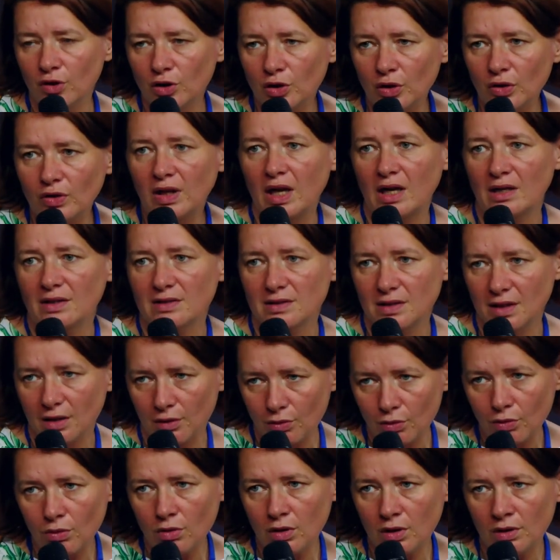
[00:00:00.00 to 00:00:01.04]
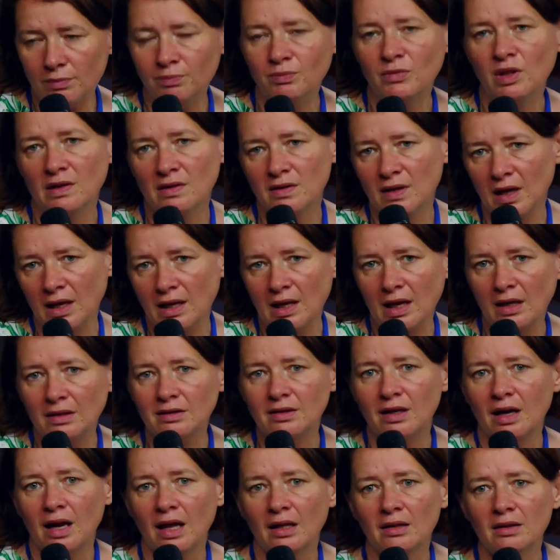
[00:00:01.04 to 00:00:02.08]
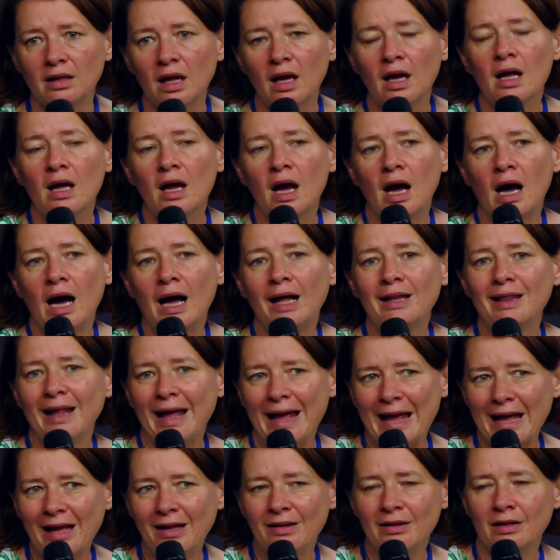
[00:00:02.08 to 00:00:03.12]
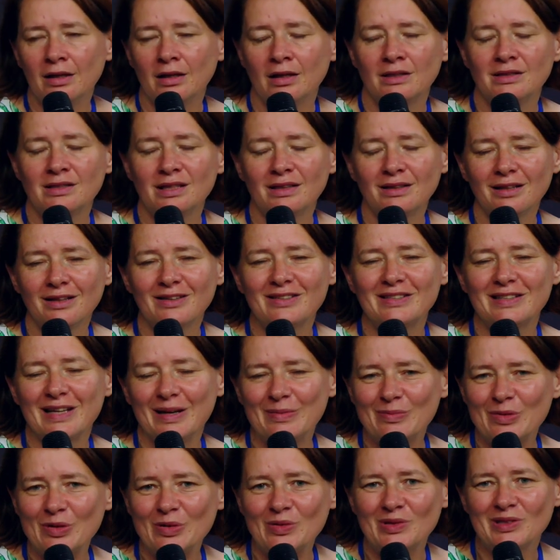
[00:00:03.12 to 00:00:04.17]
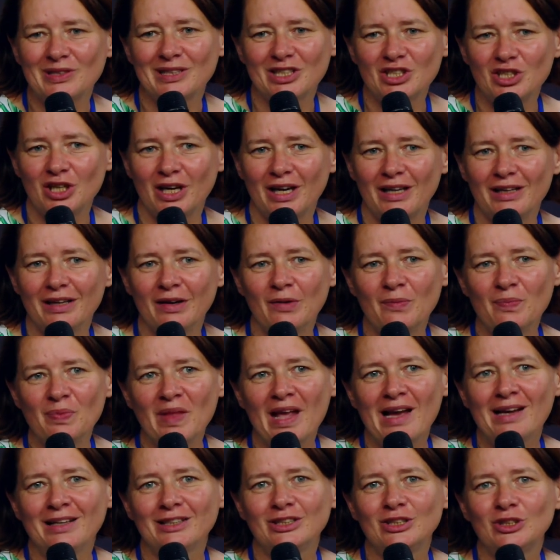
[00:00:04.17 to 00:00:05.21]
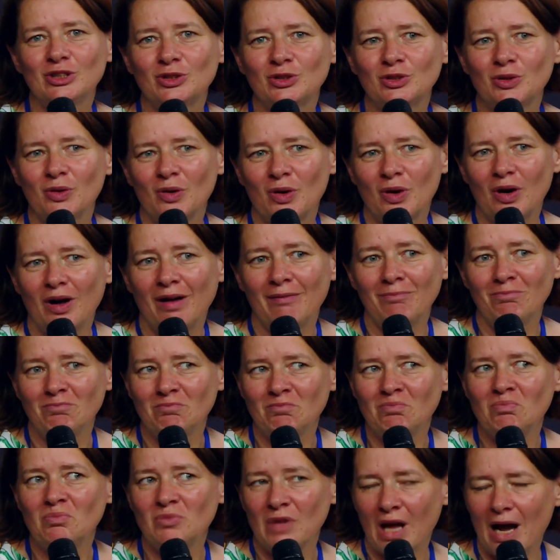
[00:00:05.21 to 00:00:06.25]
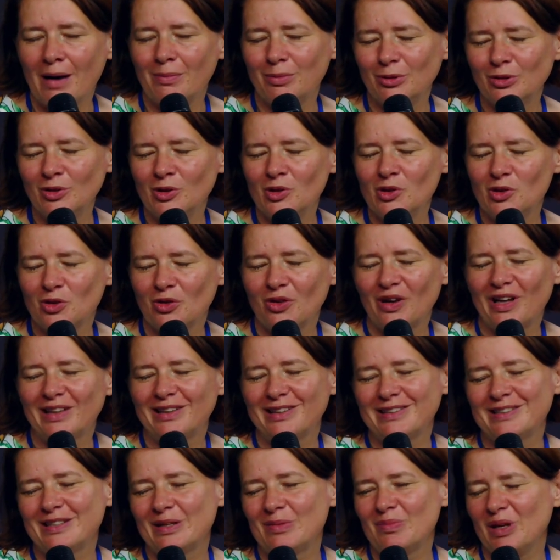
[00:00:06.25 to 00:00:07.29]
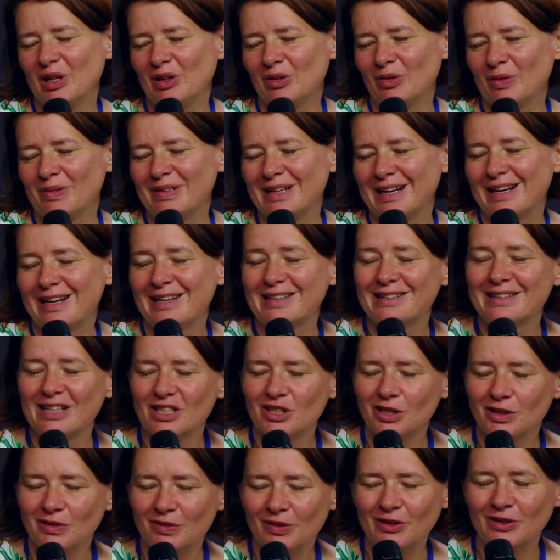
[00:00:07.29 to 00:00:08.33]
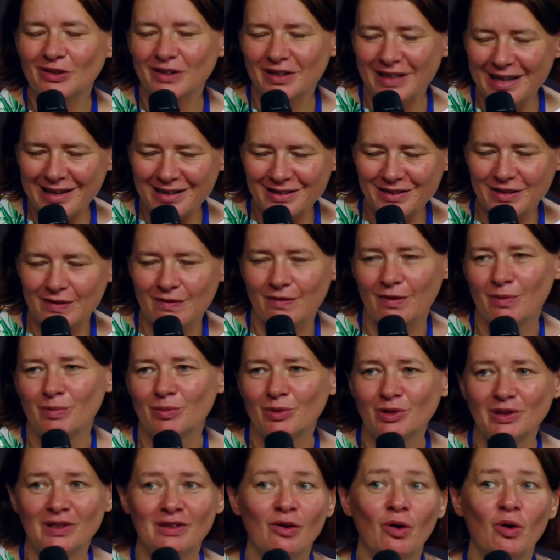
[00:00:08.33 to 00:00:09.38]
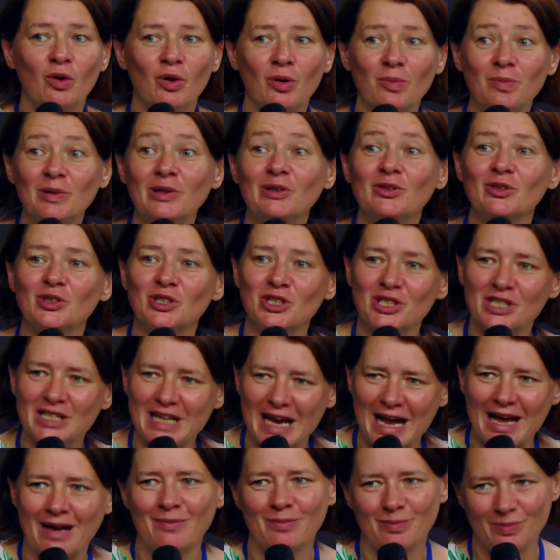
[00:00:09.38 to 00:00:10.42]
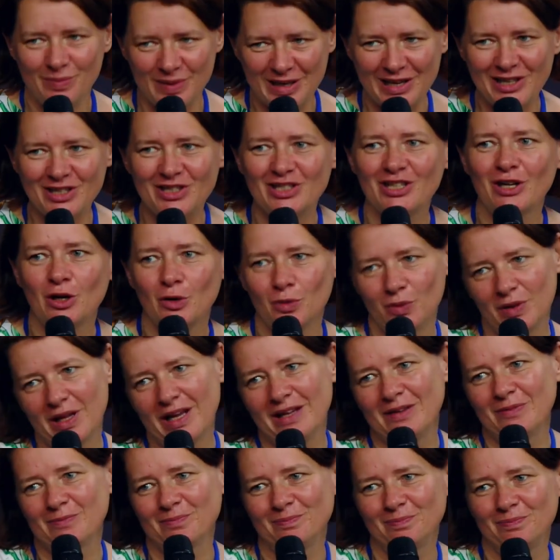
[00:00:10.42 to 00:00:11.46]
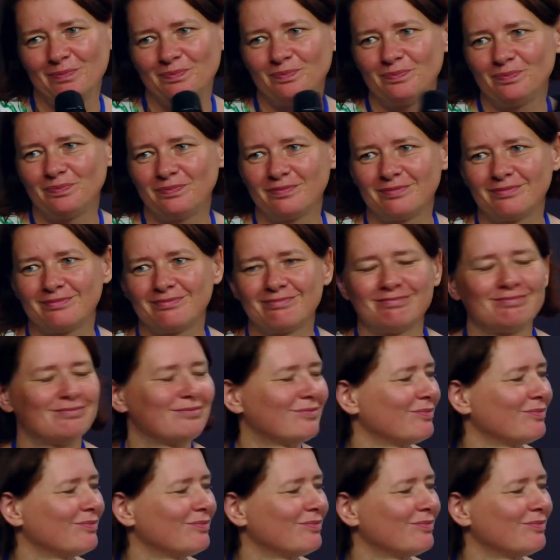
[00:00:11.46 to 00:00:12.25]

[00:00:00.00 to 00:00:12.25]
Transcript: For us, it will be structured volunteer movement. It's going to be a trend, but it also means that uh, we will need some replacement. And I believe that more and